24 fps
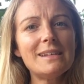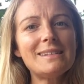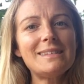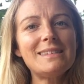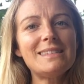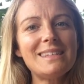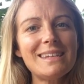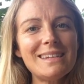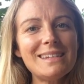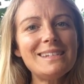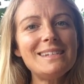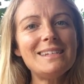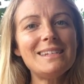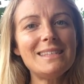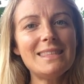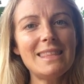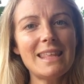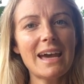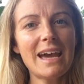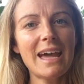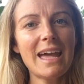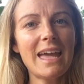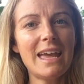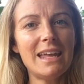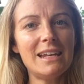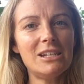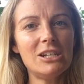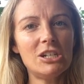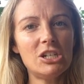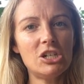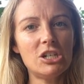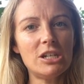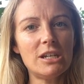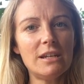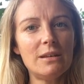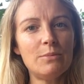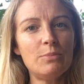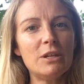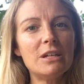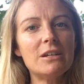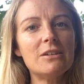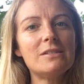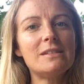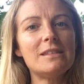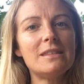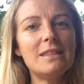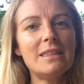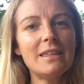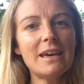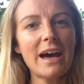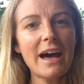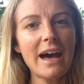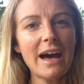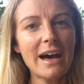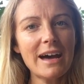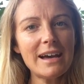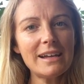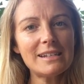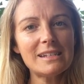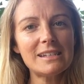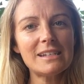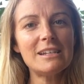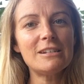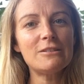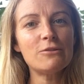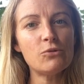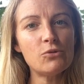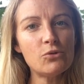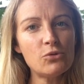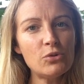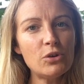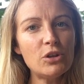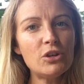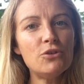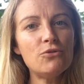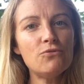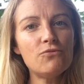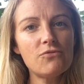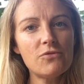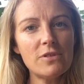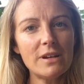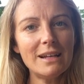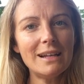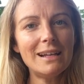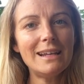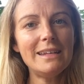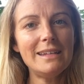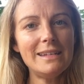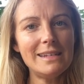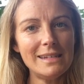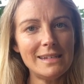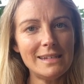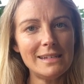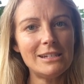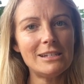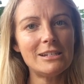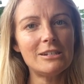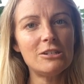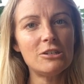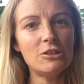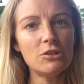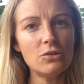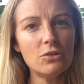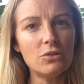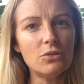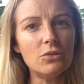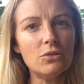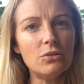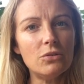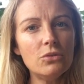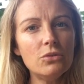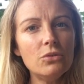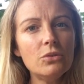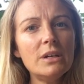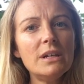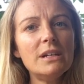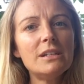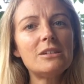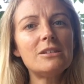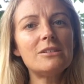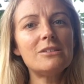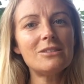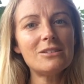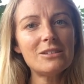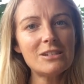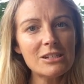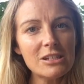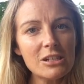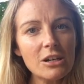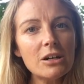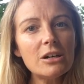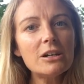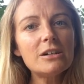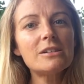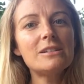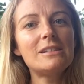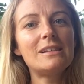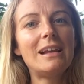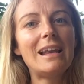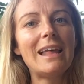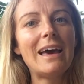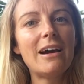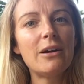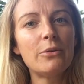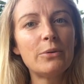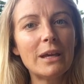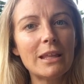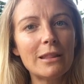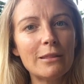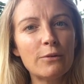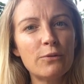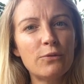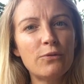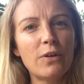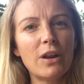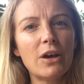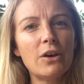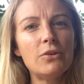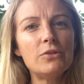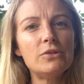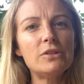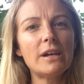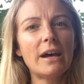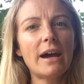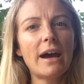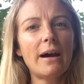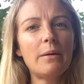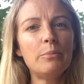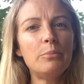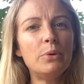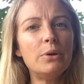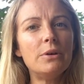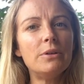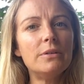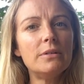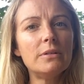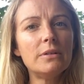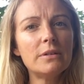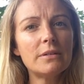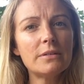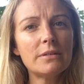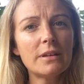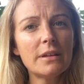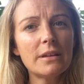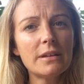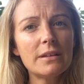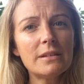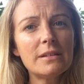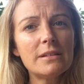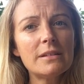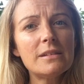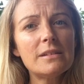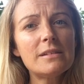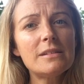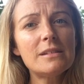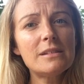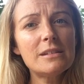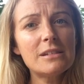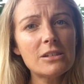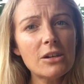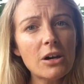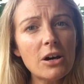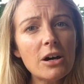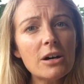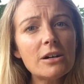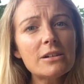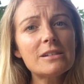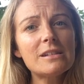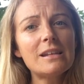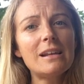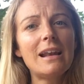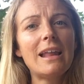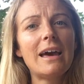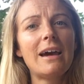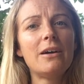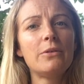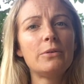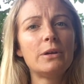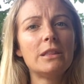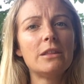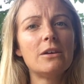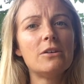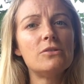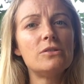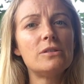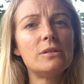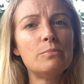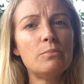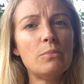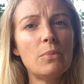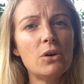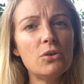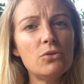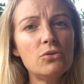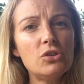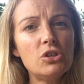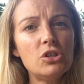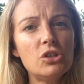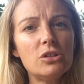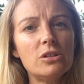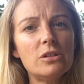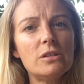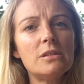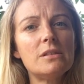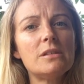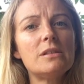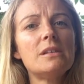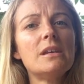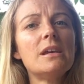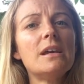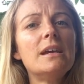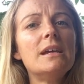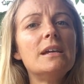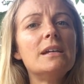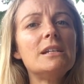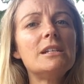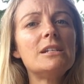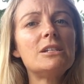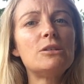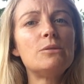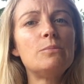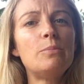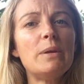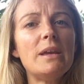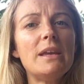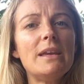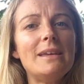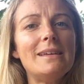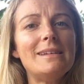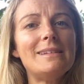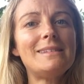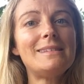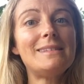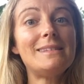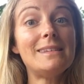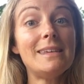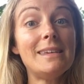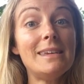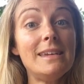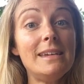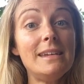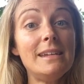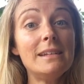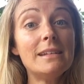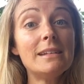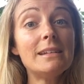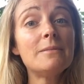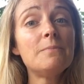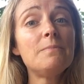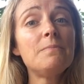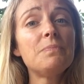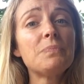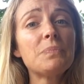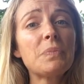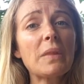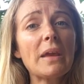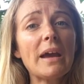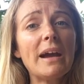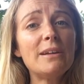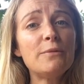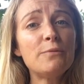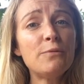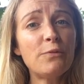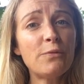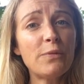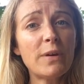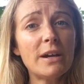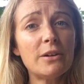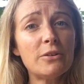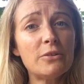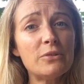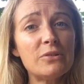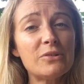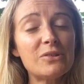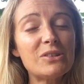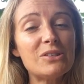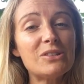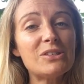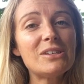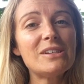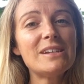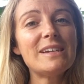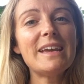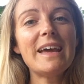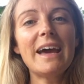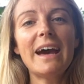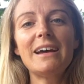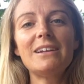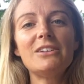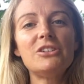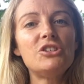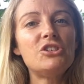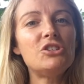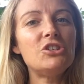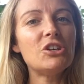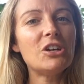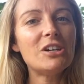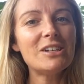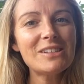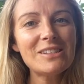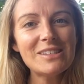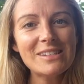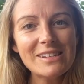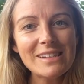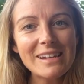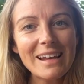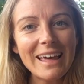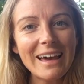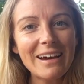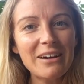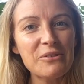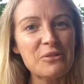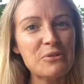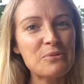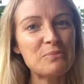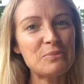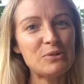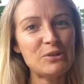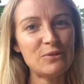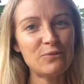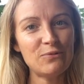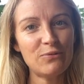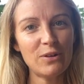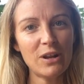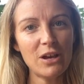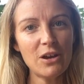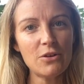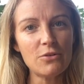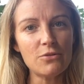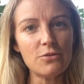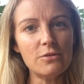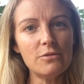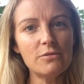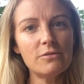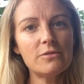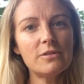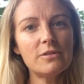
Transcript: sit in that energy, because that is all you really need to do to start allowing the flow to happen. Start allowing those emotions to be seen and felt, and just allow them to flow,